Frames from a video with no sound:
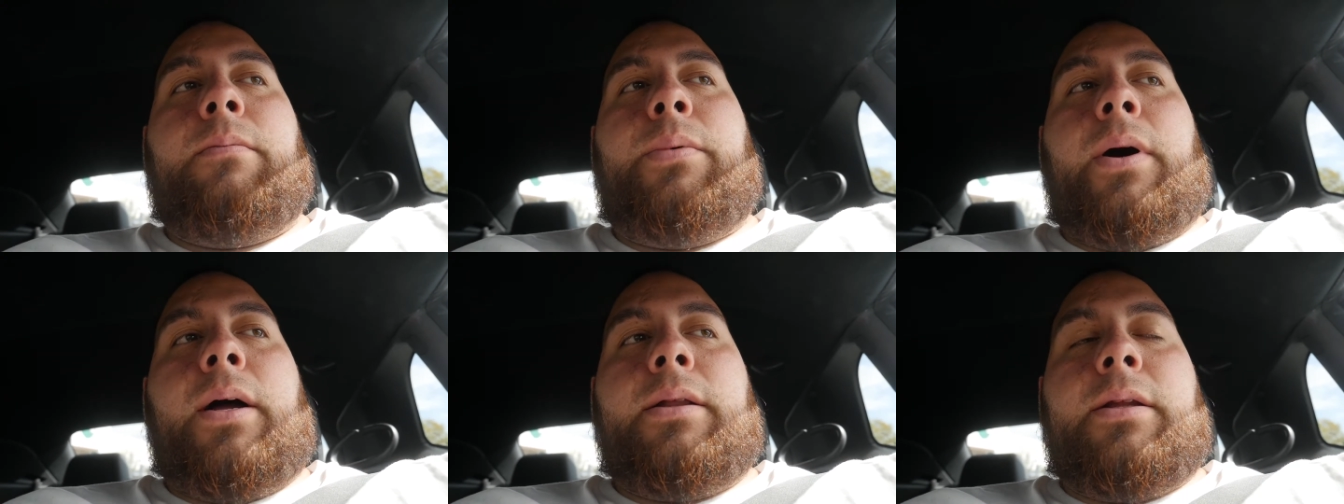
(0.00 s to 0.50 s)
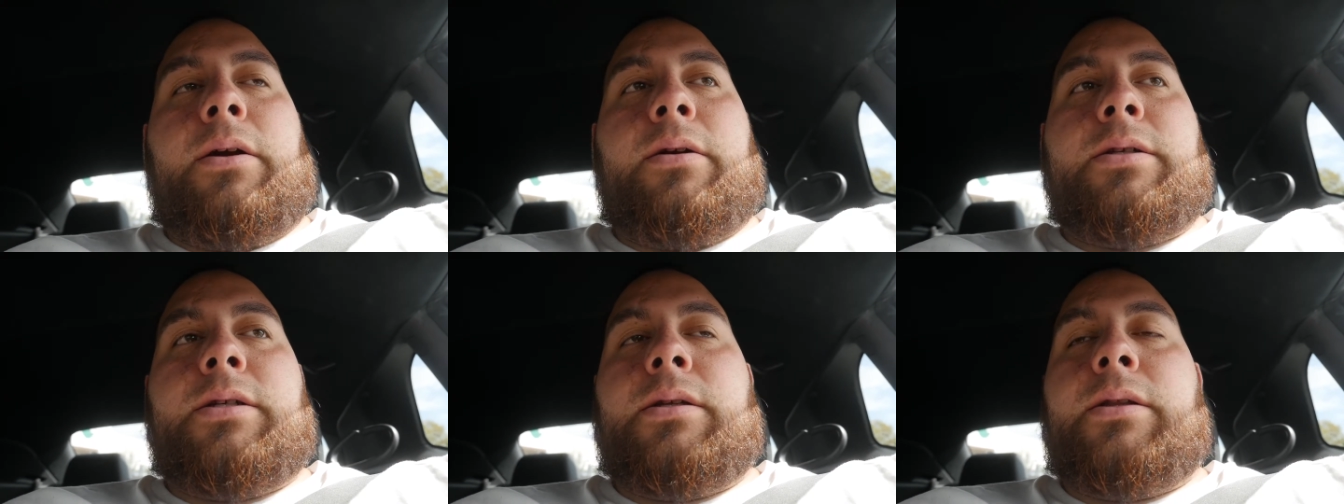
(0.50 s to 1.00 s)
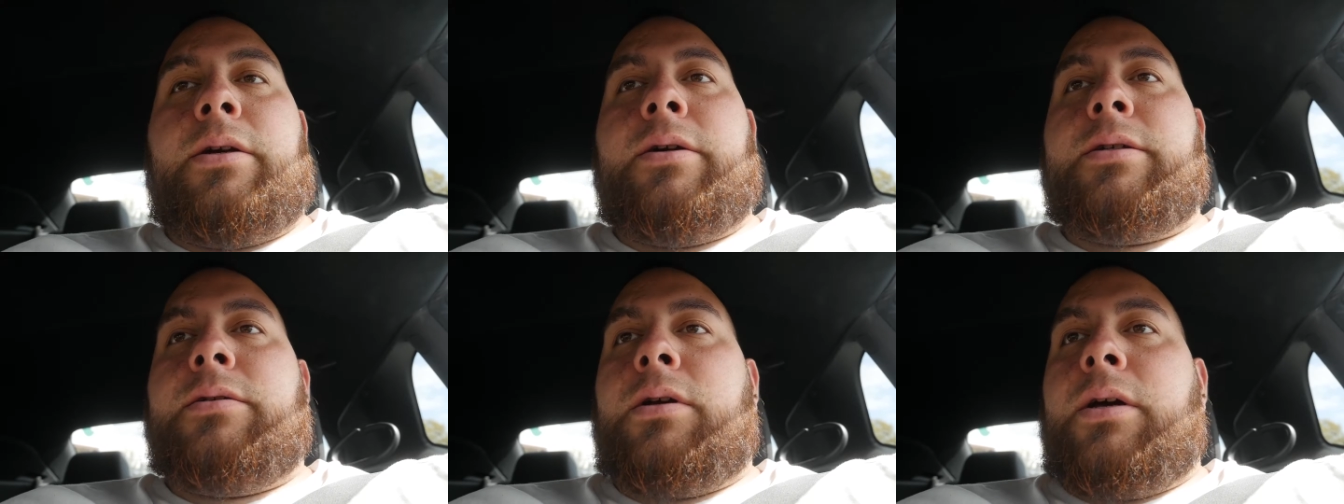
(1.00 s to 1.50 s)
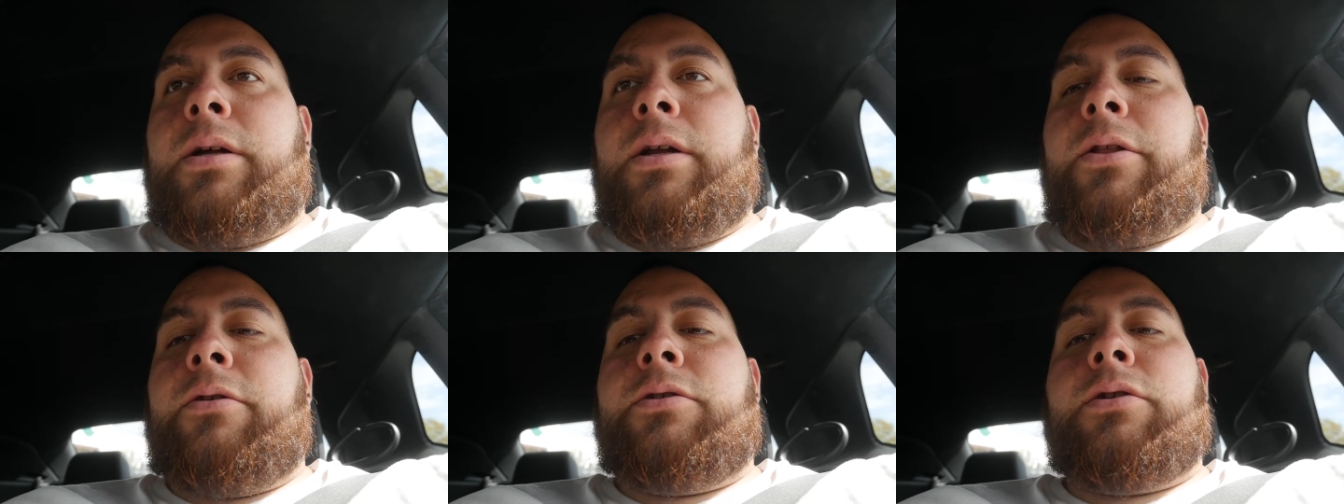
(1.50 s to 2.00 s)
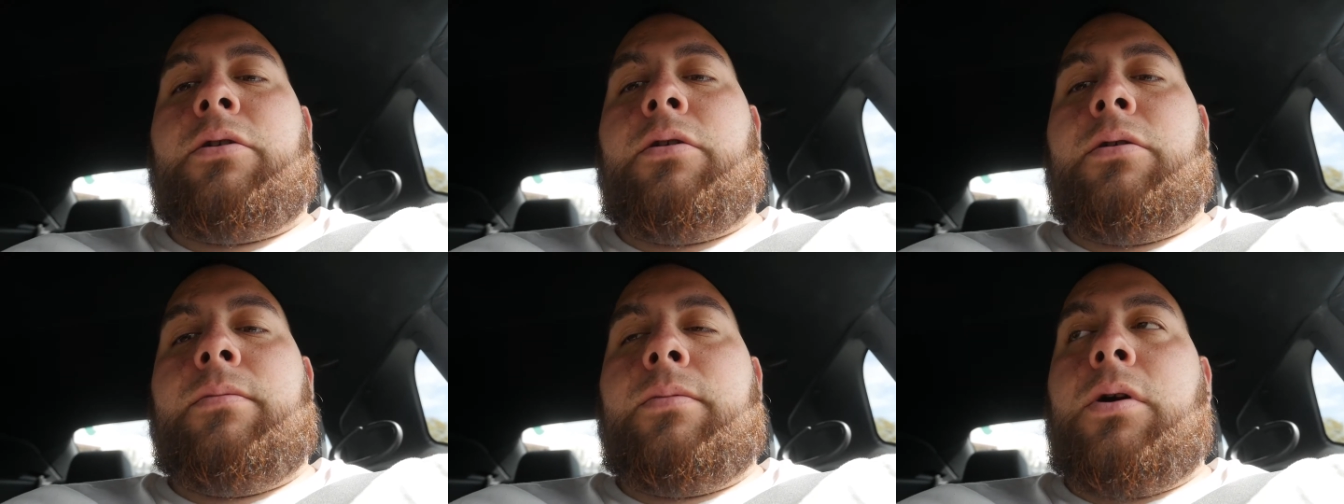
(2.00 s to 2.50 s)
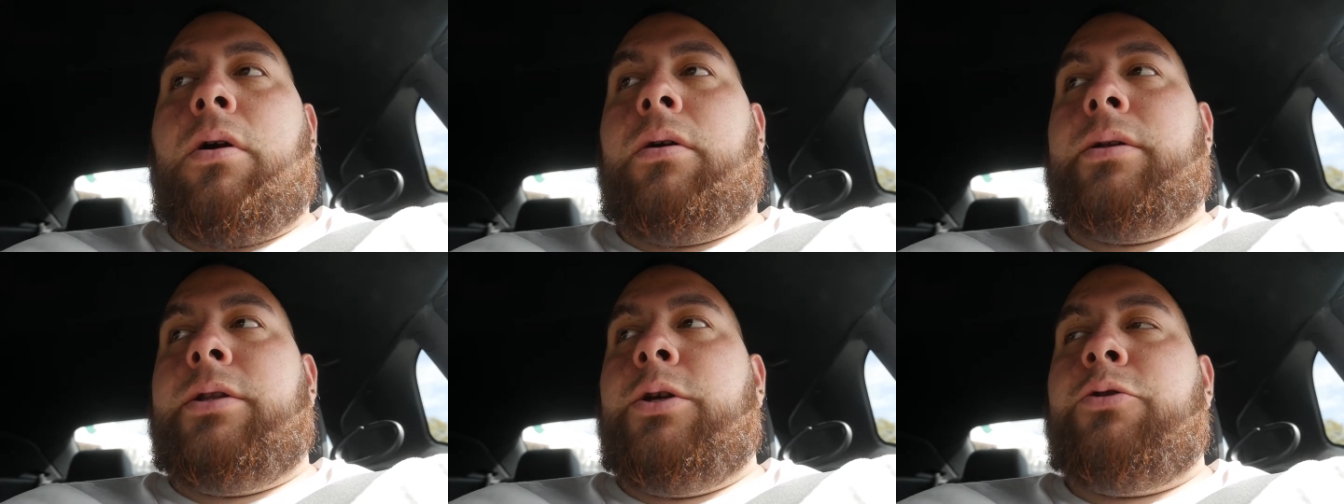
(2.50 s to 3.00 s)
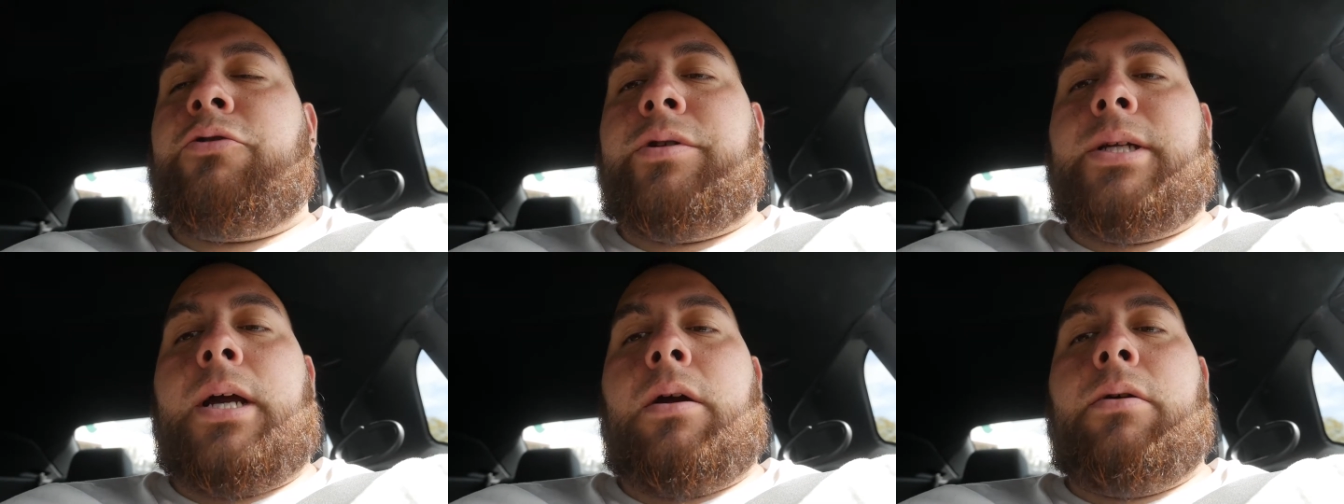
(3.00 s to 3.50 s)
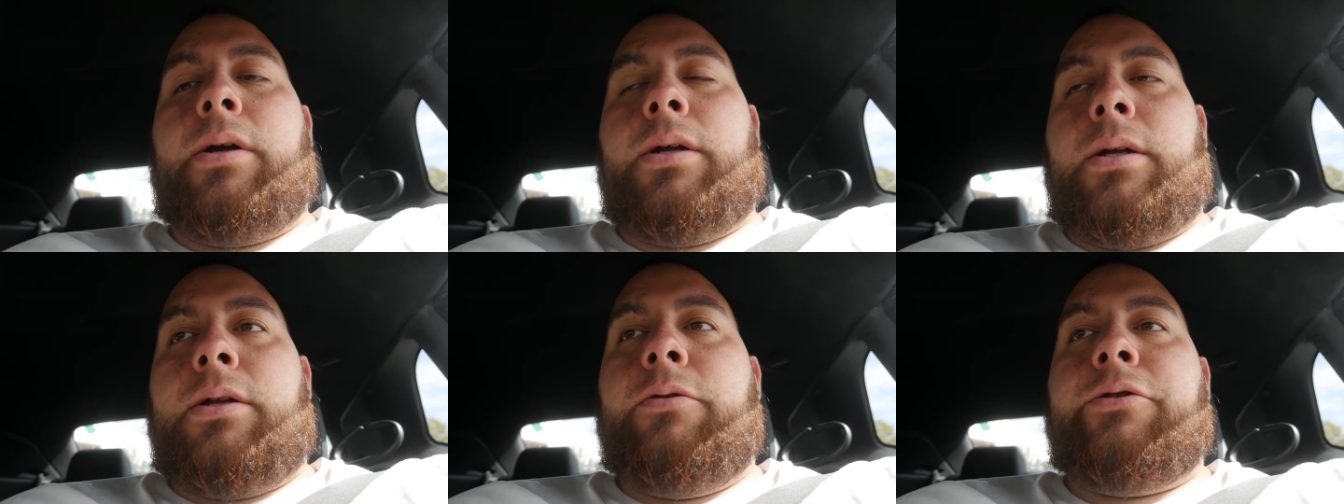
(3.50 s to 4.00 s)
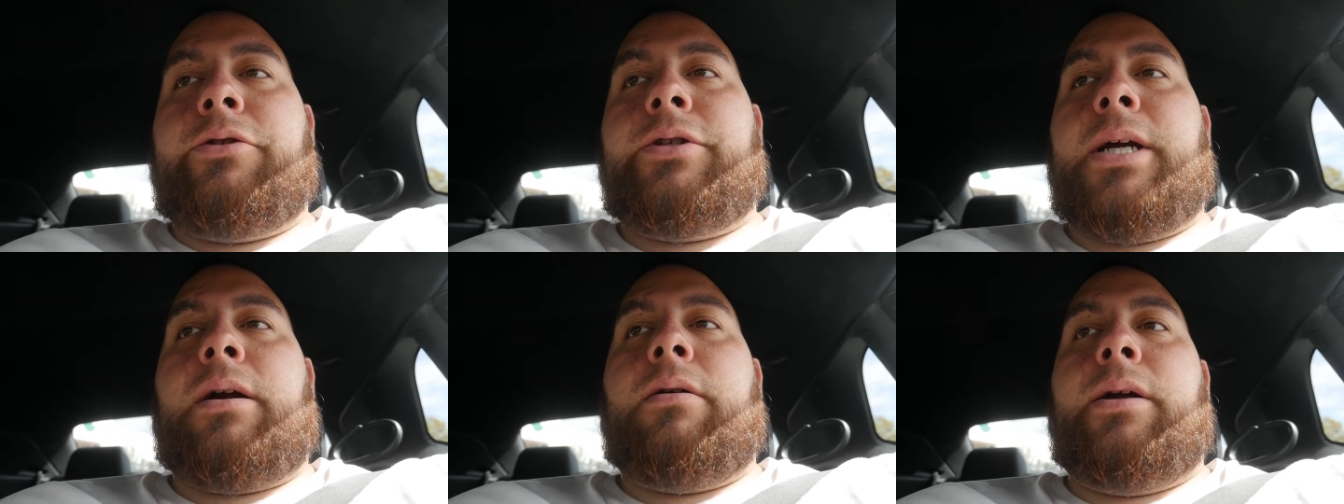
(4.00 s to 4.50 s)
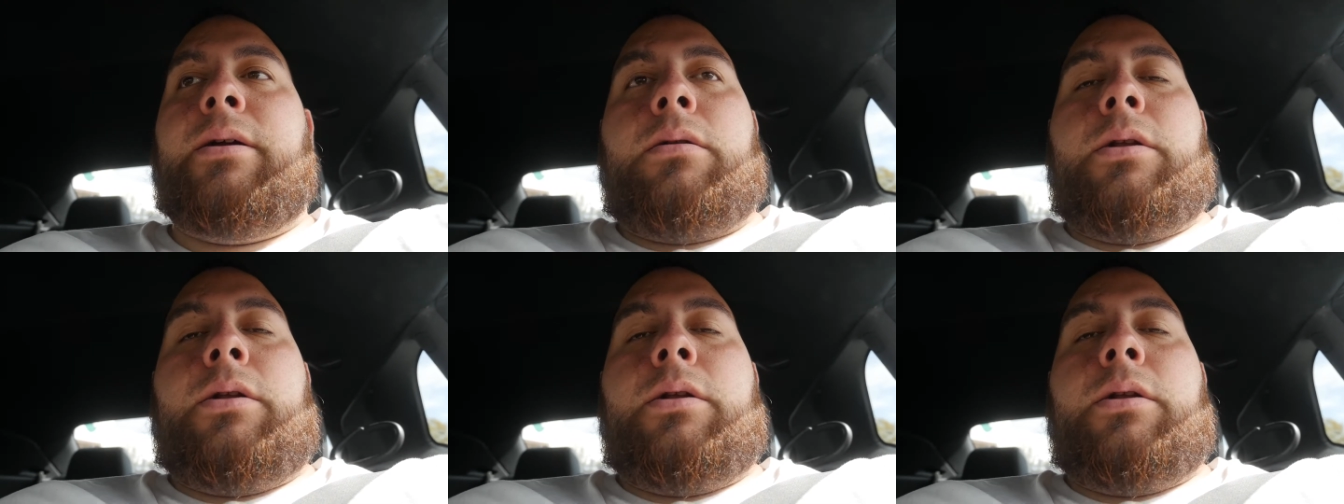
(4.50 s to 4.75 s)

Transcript: but there's there's another term called nutritarian. A nutritarian.